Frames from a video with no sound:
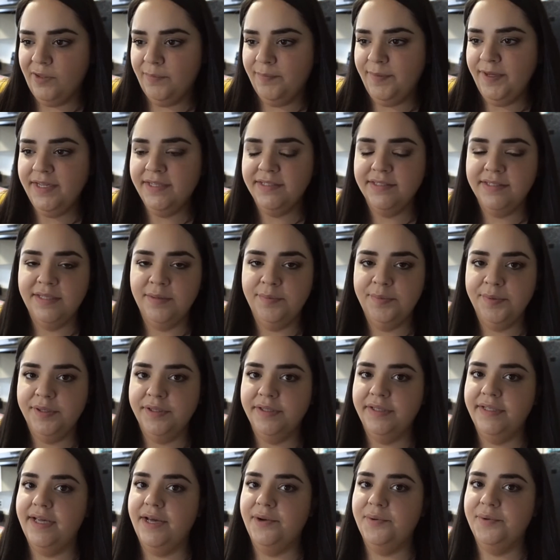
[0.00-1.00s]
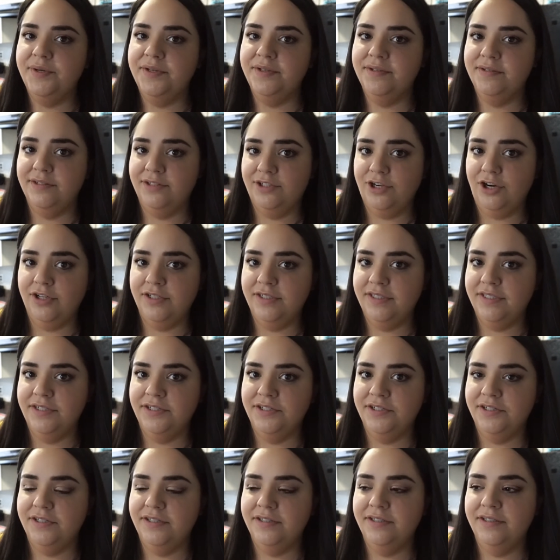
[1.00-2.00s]
Because typically I would start
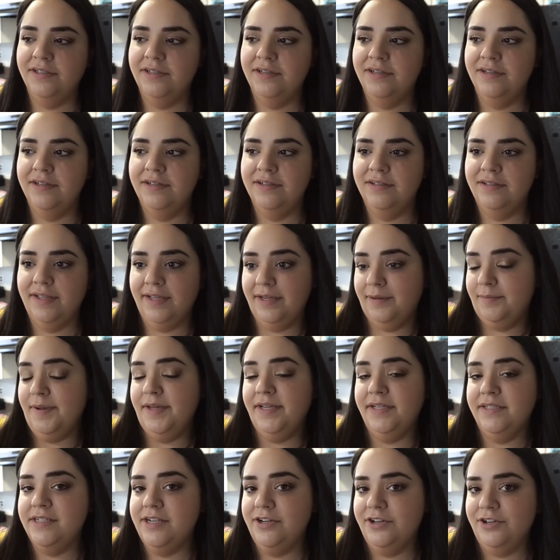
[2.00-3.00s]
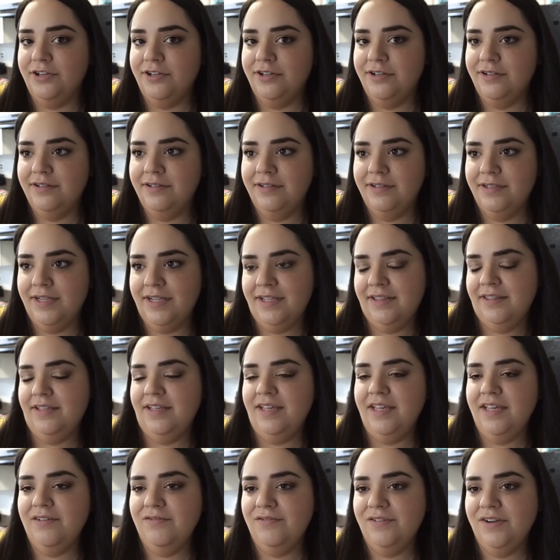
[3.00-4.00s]
dinner, like make dinner in
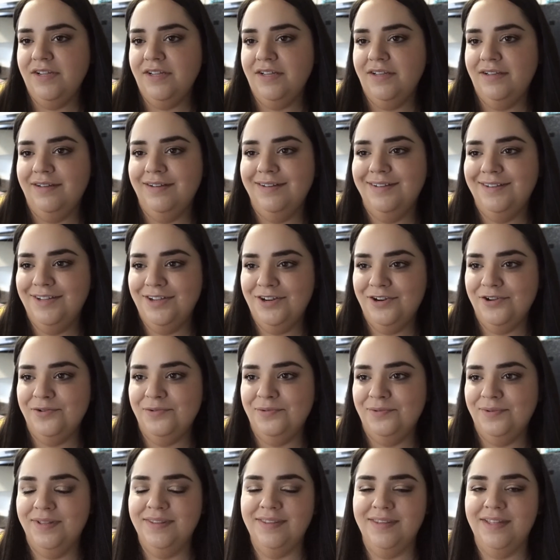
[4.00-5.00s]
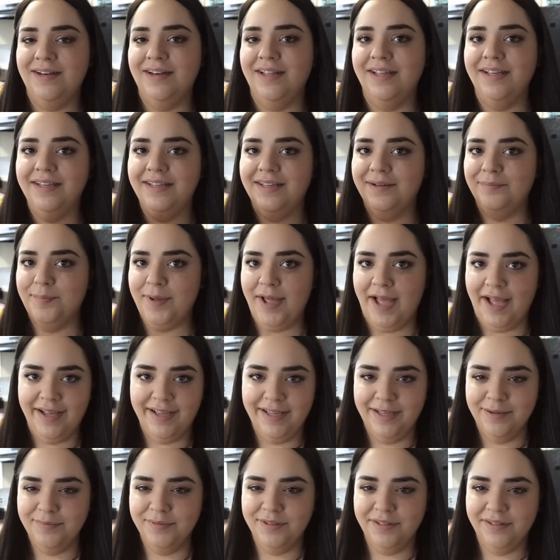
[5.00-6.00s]
the evening, you know, and then like
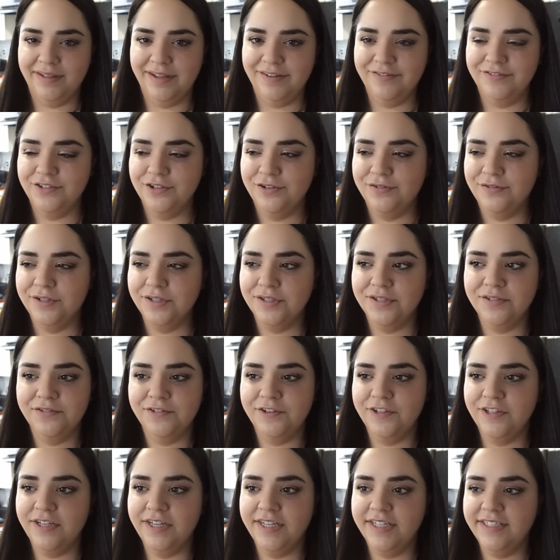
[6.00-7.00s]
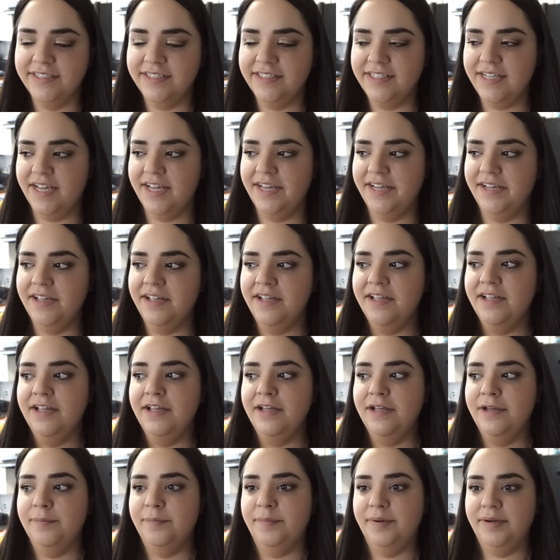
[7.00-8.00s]
pack him the leftovers for the next day.
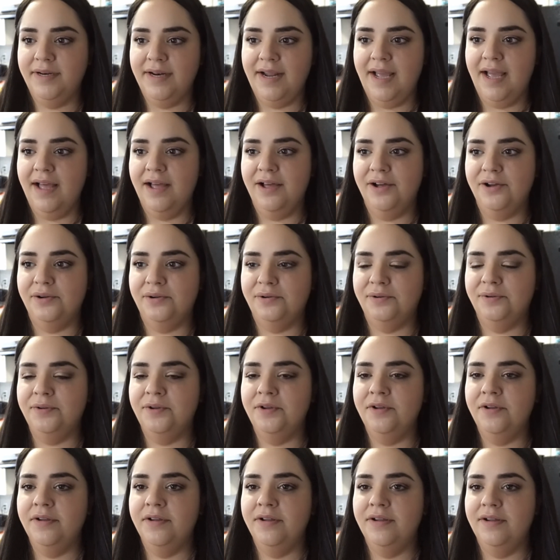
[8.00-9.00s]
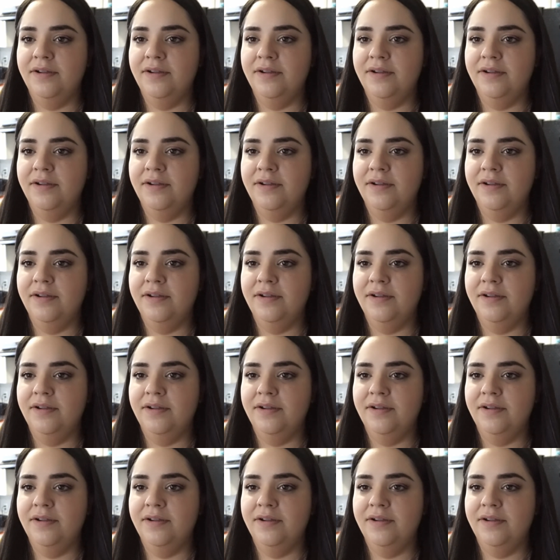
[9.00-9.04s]
But now,